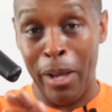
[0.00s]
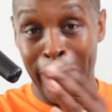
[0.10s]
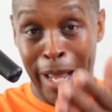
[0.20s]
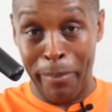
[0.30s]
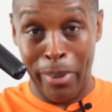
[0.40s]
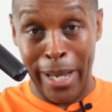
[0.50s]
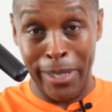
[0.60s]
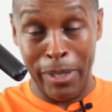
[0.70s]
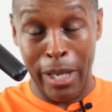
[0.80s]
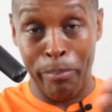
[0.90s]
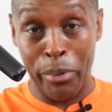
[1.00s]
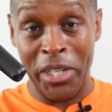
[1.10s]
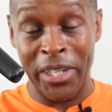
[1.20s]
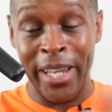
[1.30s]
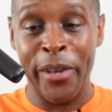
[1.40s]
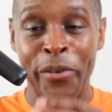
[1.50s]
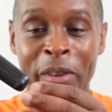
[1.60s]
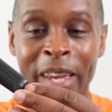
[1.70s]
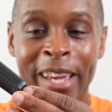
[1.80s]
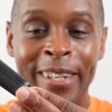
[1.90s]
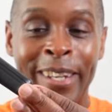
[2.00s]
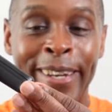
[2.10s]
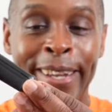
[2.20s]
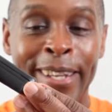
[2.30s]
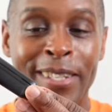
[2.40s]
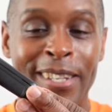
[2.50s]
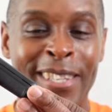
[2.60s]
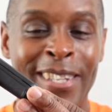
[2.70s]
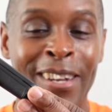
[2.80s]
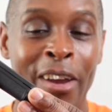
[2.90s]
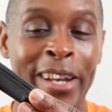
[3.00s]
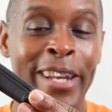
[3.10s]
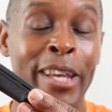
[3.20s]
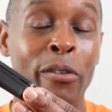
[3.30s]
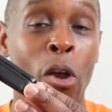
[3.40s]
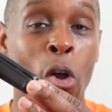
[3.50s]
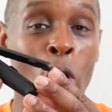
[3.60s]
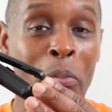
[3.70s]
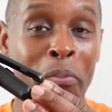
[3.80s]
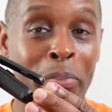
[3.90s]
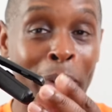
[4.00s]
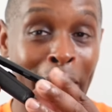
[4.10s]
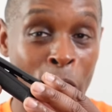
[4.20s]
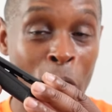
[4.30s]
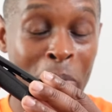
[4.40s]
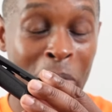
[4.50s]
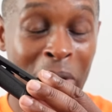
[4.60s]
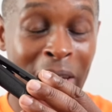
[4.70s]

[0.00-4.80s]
and I placed, uh, put it down the legs slightly opened back up.